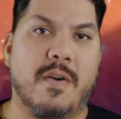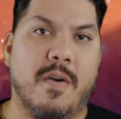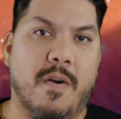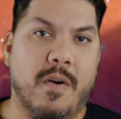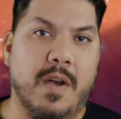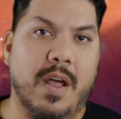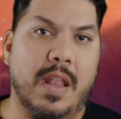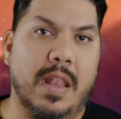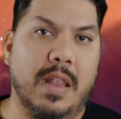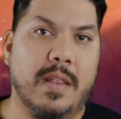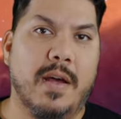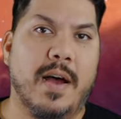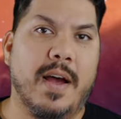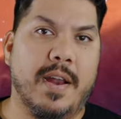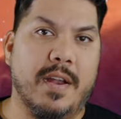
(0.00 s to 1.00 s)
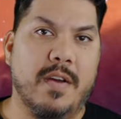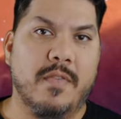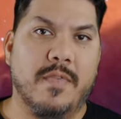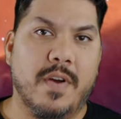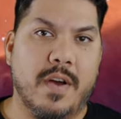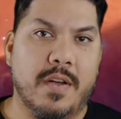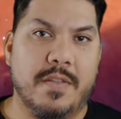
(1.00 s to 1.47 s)
are a lot
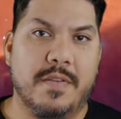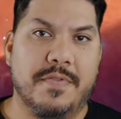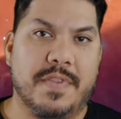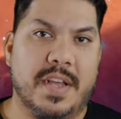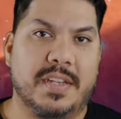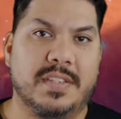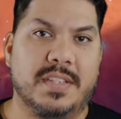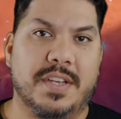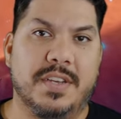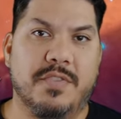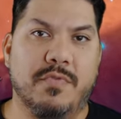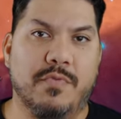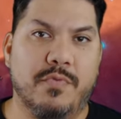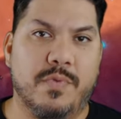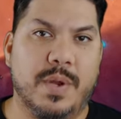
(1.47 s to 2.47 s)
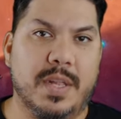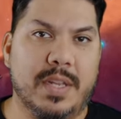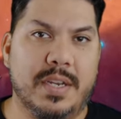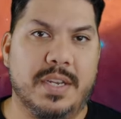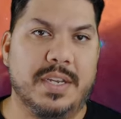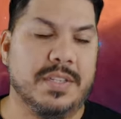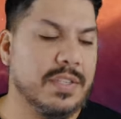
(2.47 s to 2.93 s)
of other things that you
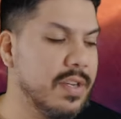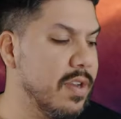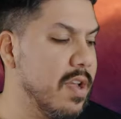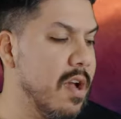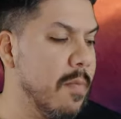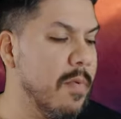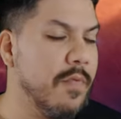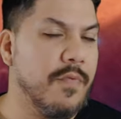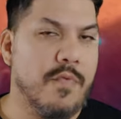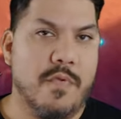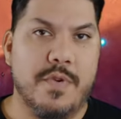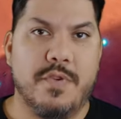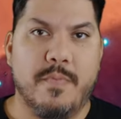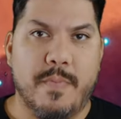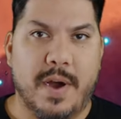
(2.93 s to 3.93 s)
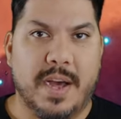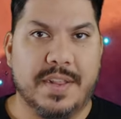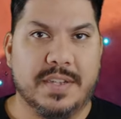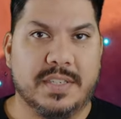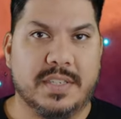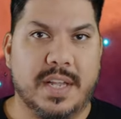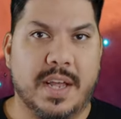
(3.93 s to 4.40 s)
really need to know before you buy
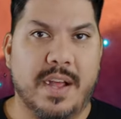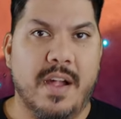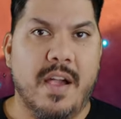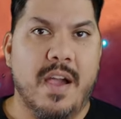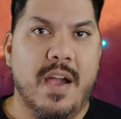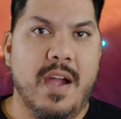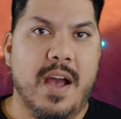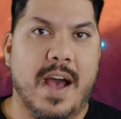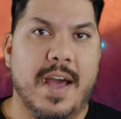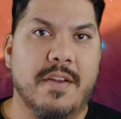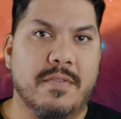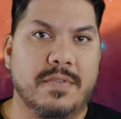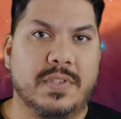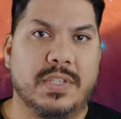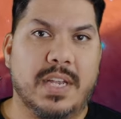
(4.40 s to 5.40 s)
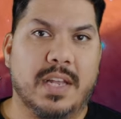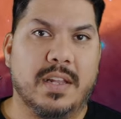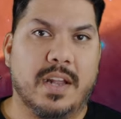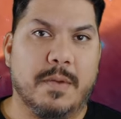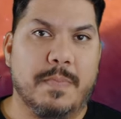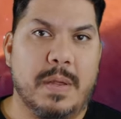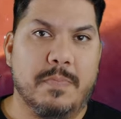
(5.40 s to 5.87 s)
this thing. I don't see a
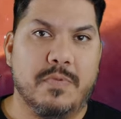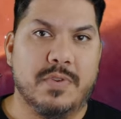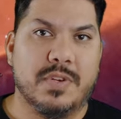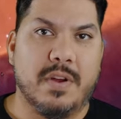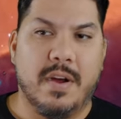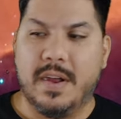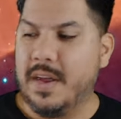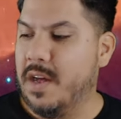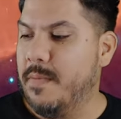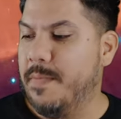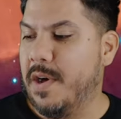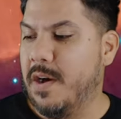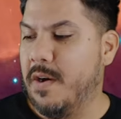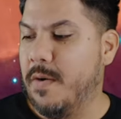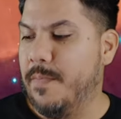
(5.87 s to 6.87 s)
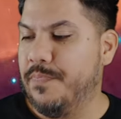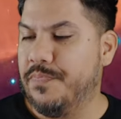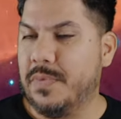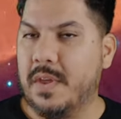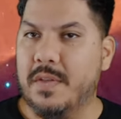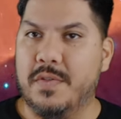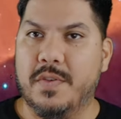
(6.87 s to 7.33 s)
lot of people talking about
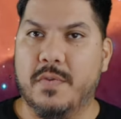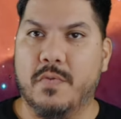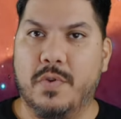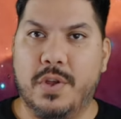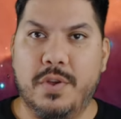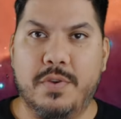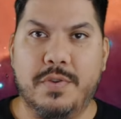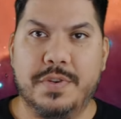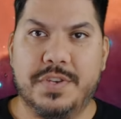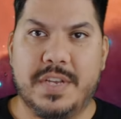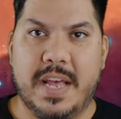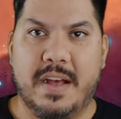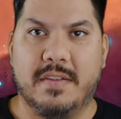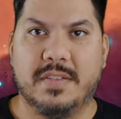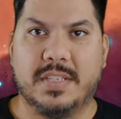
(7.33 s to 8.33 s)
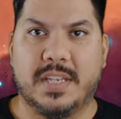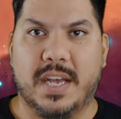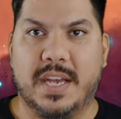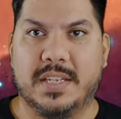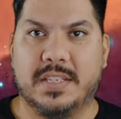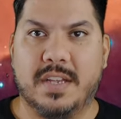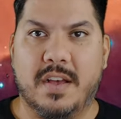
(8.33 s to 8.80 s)
the huge
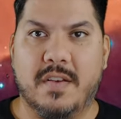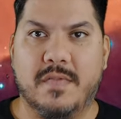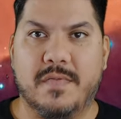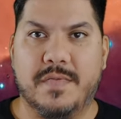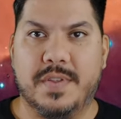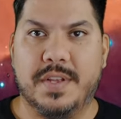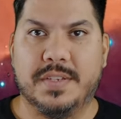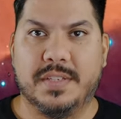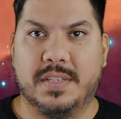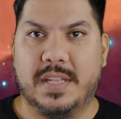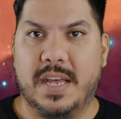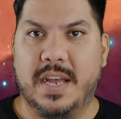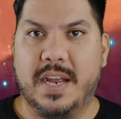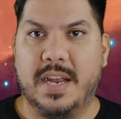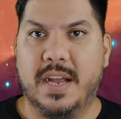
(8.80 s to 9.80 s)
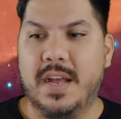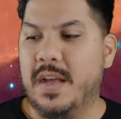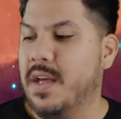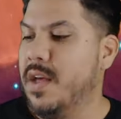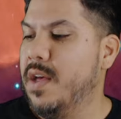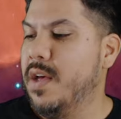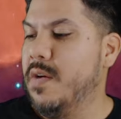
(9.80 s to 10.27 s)
downsides of this thing,
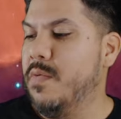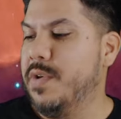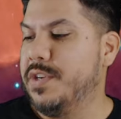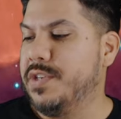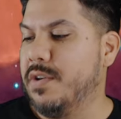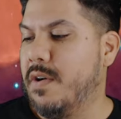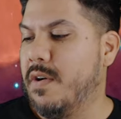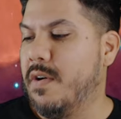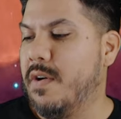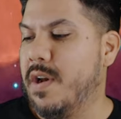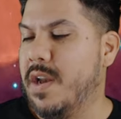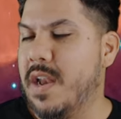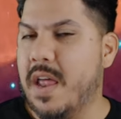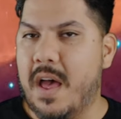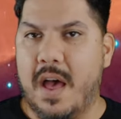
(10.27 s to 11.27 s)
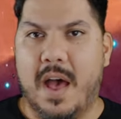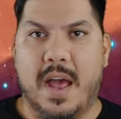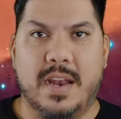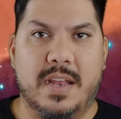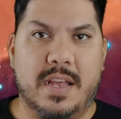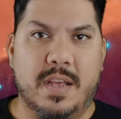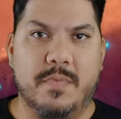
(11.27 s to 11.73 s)
which are
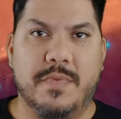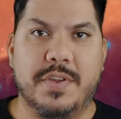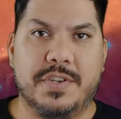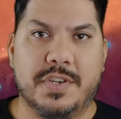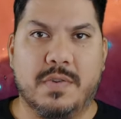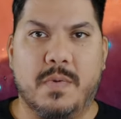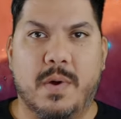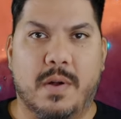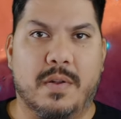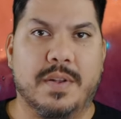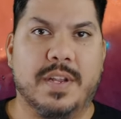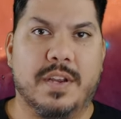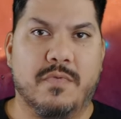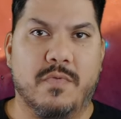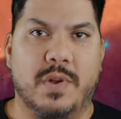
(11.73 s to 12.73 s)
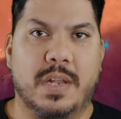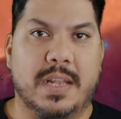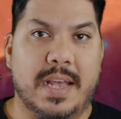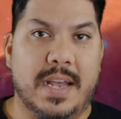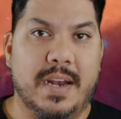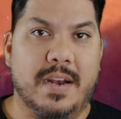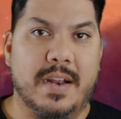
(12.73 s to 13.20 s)
not image quality
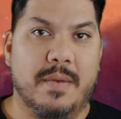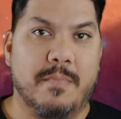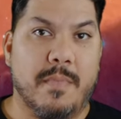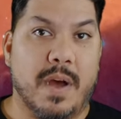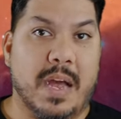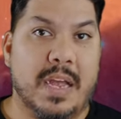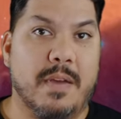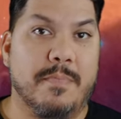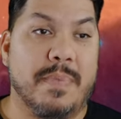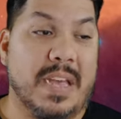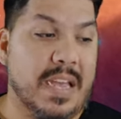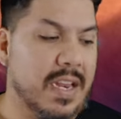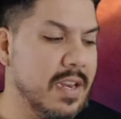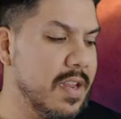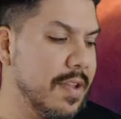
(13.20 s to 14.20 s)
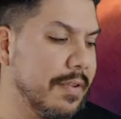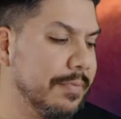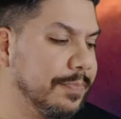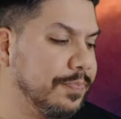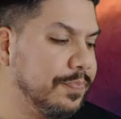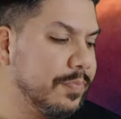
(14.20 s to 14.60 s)
related, in my opinion.